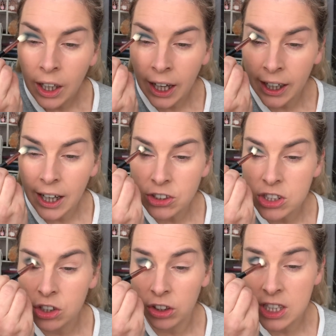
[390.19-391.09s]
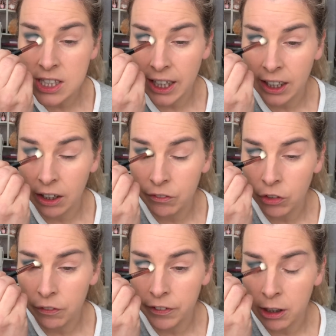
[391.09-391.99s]
And I just got sick of
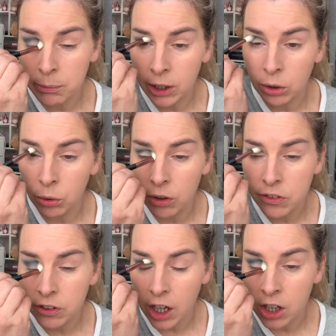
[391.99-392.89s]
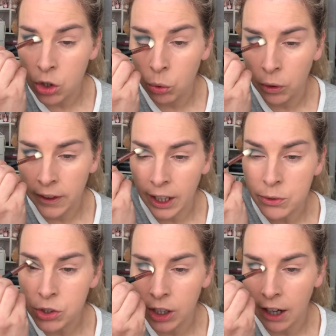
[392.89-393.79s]
not fitting my clothes and knowing that I
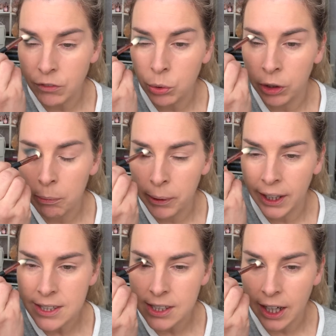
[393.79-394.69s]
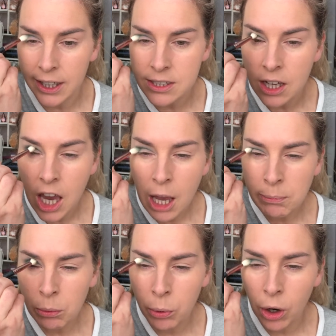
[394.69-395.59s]
was going to have to go in a bigger size.
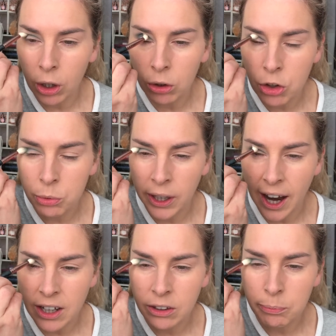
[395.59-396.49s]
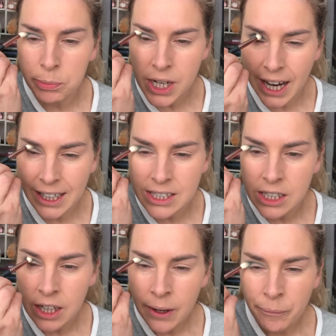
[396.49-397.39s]
My work clothes were getting tight.
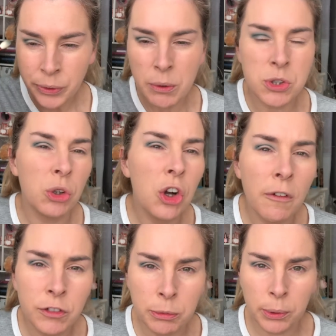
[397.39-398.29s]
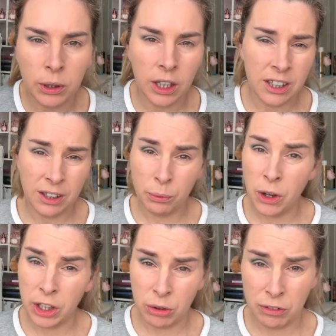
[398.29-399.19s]
It was uncomfortable, and the
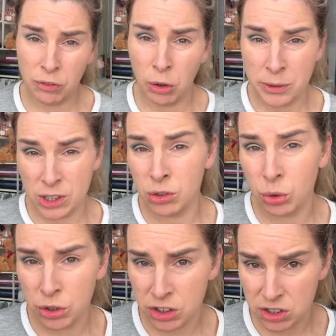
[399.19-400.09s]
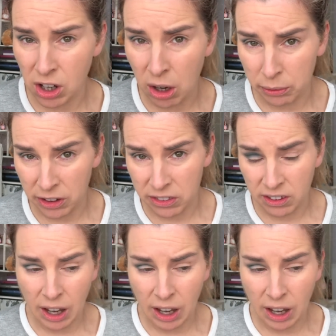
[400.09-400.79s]
work uniform is gross to start with.